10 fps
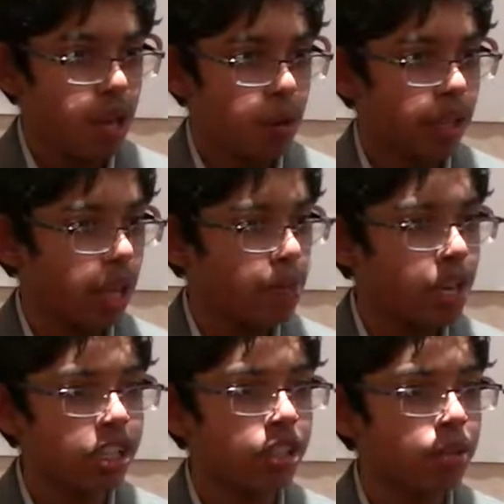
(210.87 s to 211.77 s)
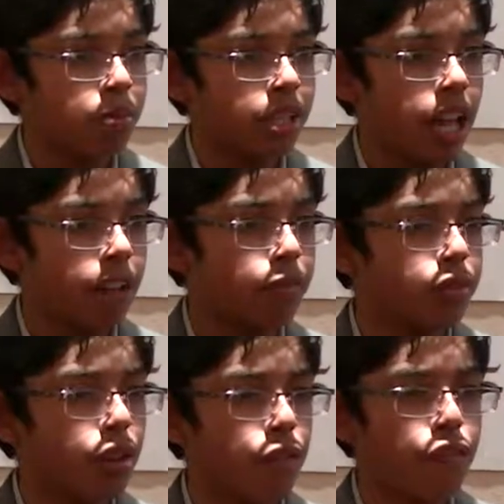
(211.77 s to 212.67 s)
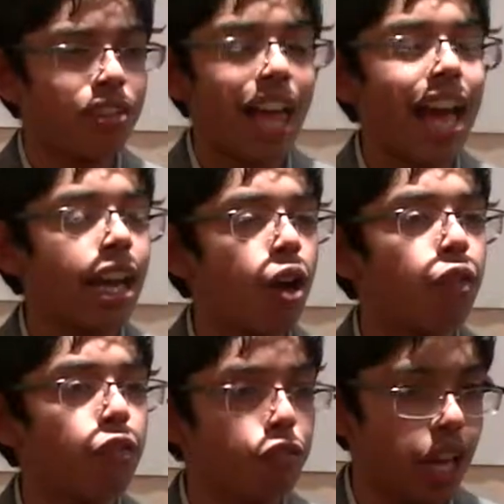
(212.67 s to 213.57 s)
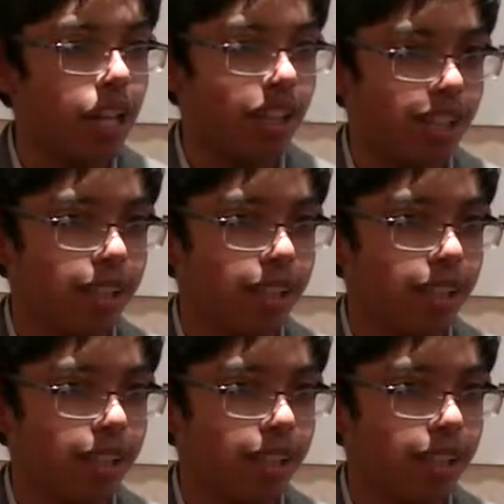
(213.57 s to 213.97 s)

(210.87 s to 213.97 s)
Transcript: where they picture themselves flat out failing.